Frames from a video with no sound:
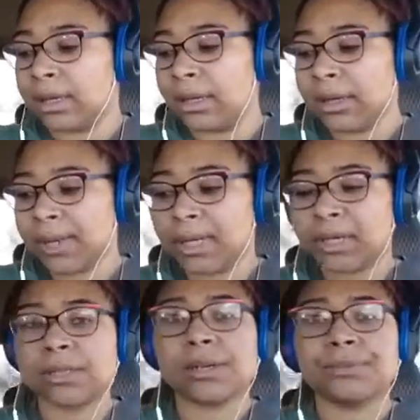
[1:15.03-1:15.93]
Anyway,
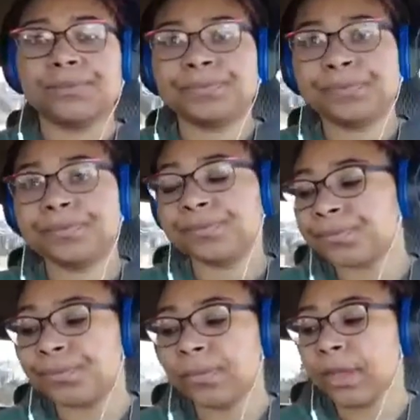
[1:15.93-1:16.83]
girl, so
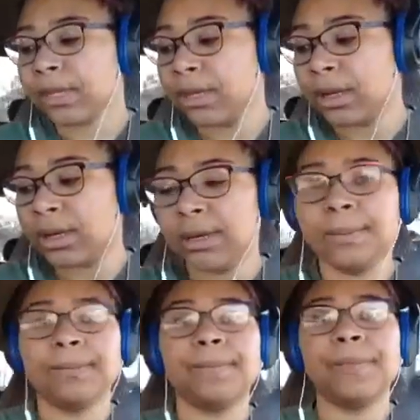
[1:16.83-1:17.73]

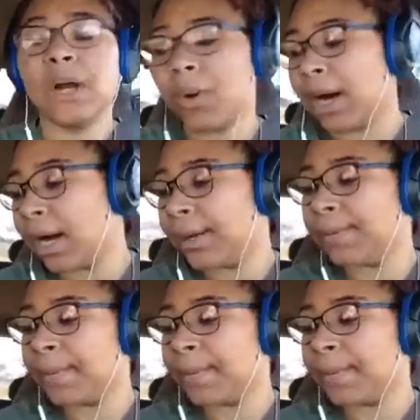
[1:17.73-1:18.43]
the quad.